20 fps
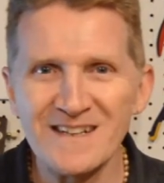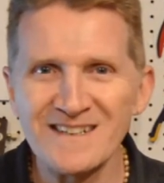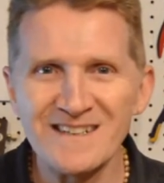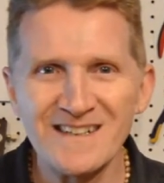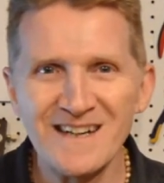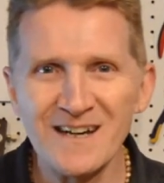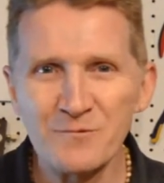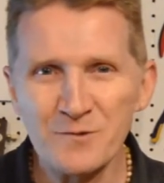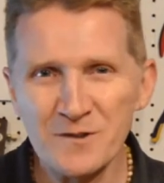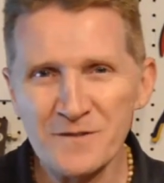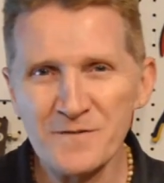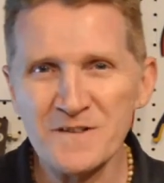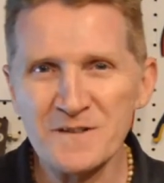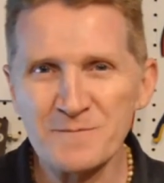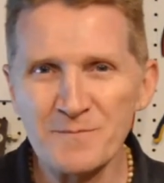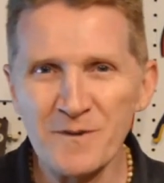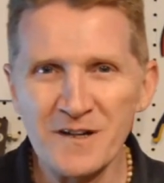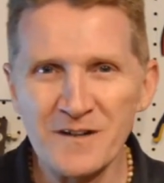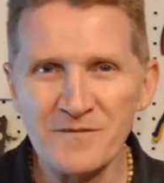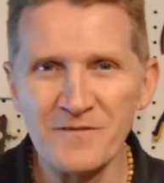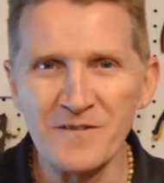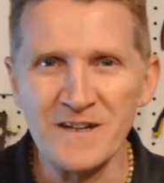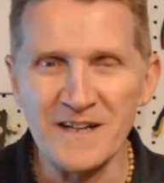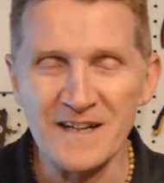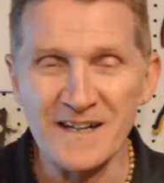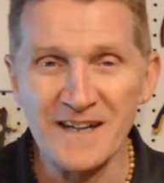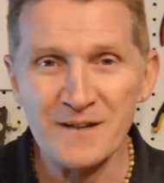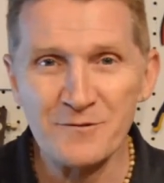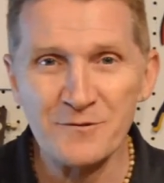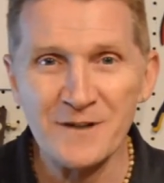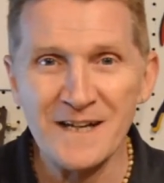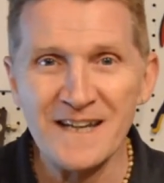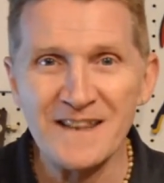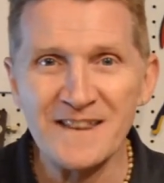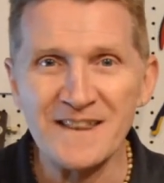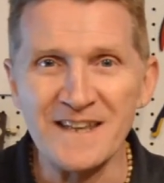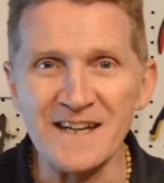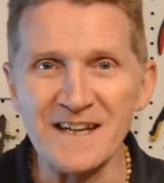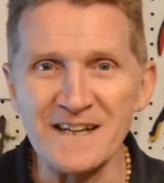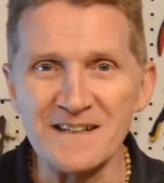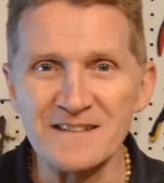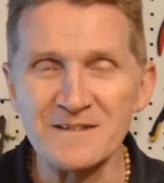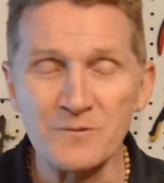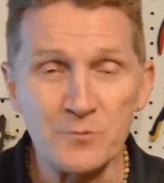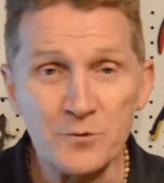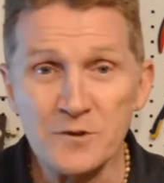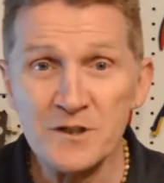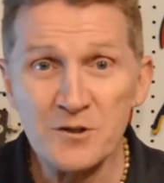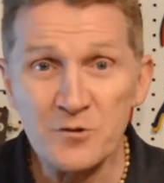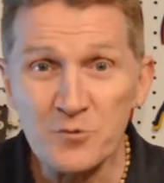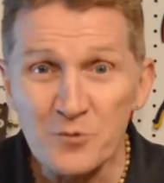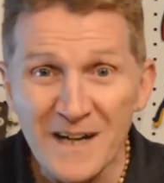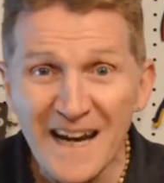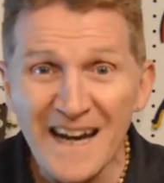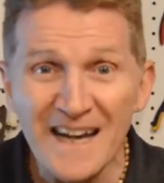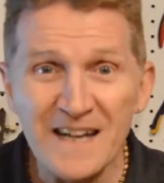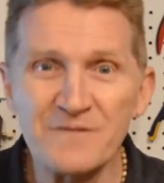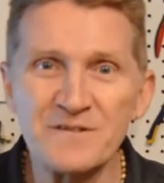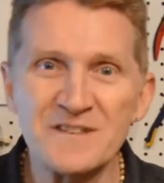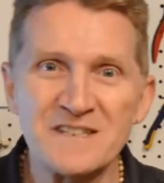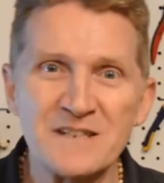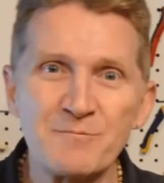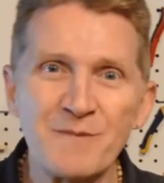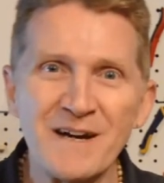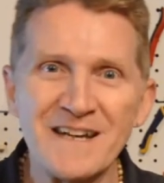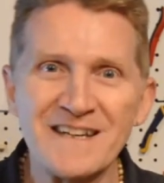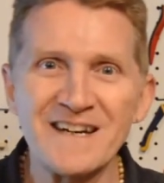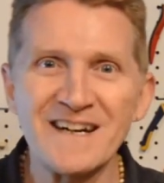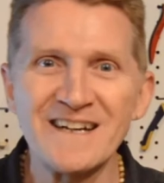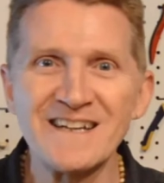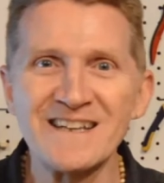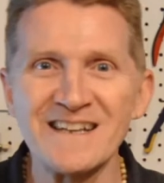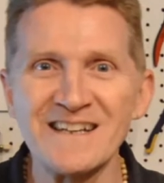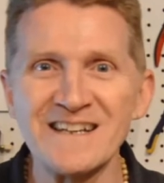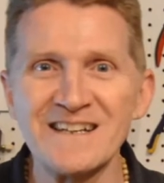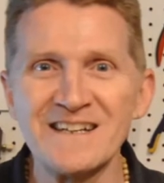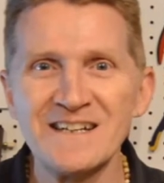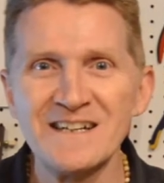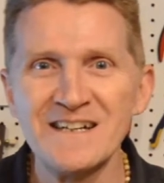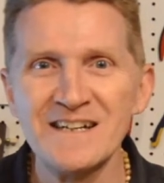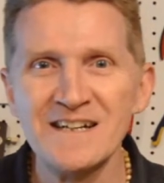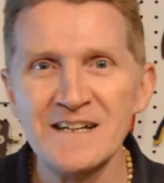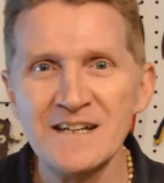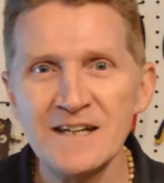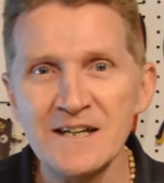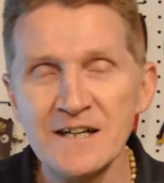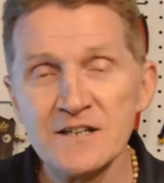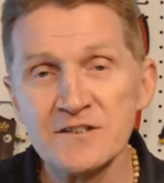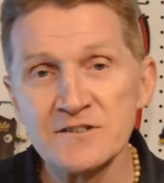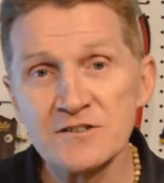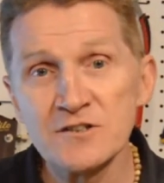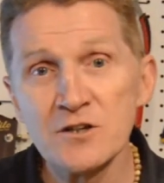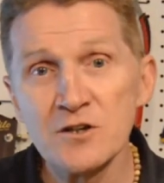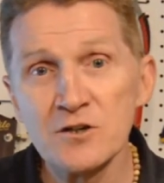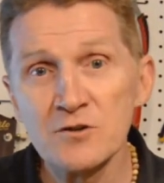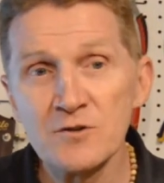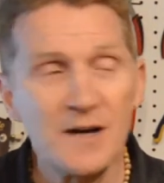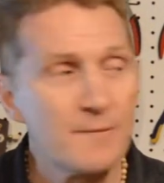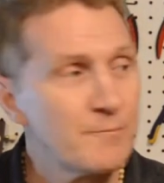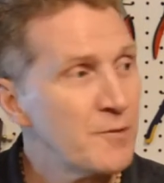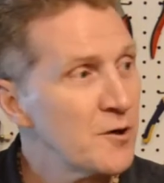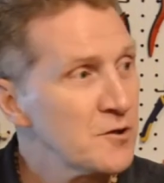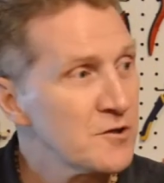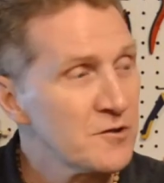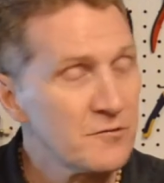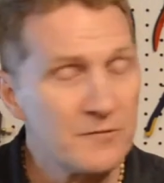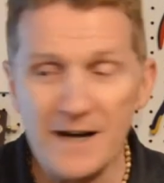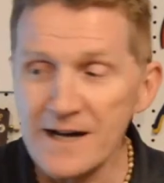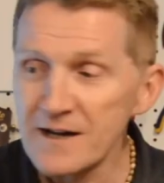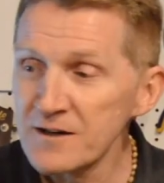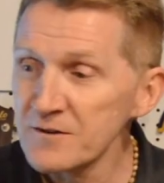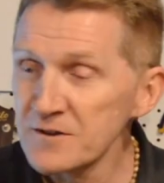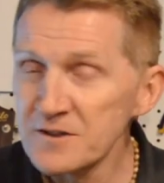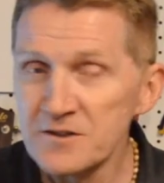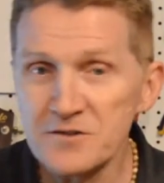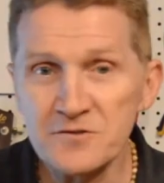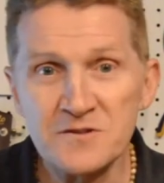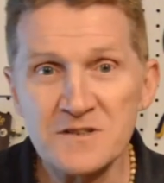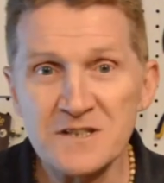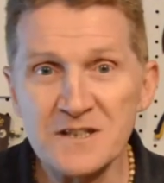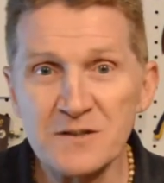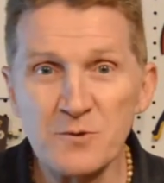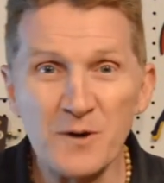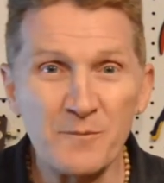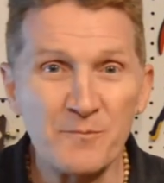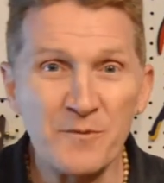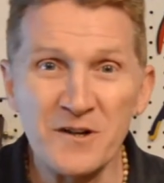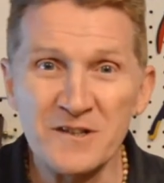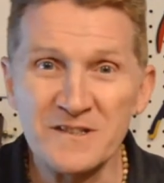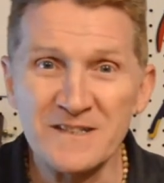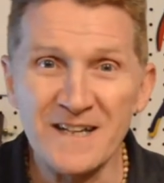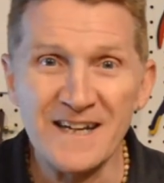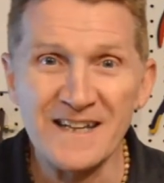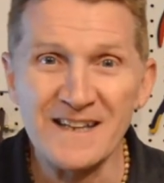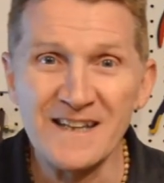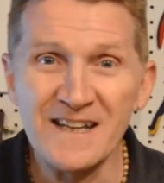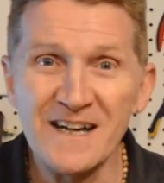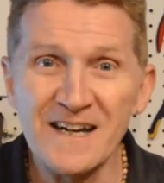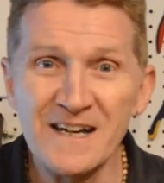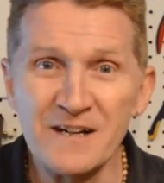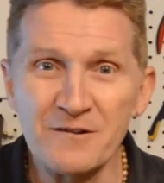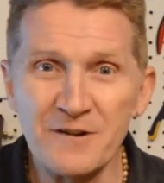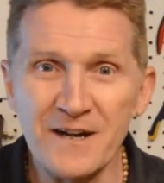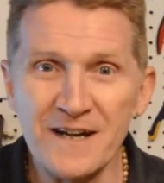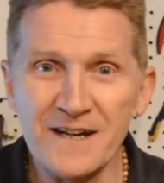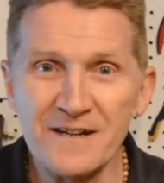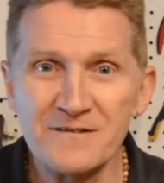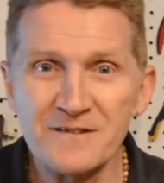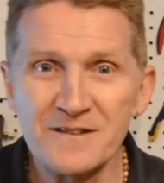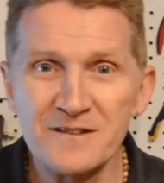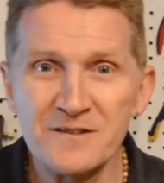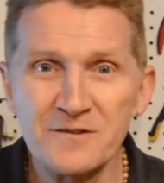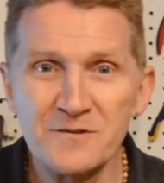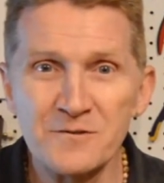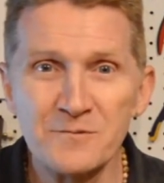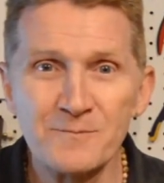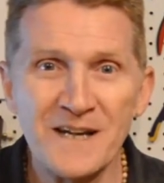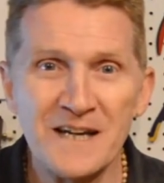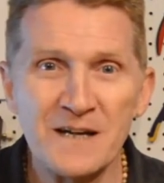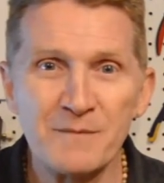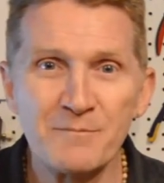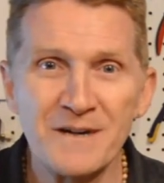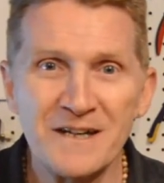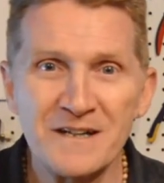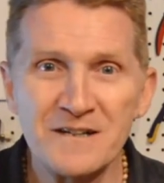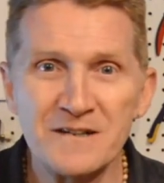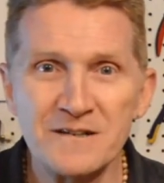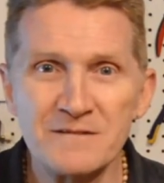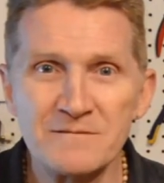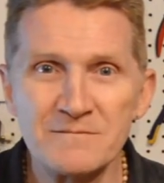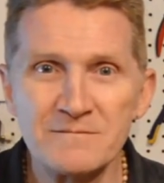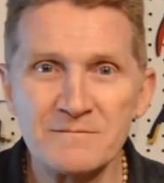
I work for SparkFun, and I create things. The word creative is in my title. So I poked around to see what parts I had lying around to make a better?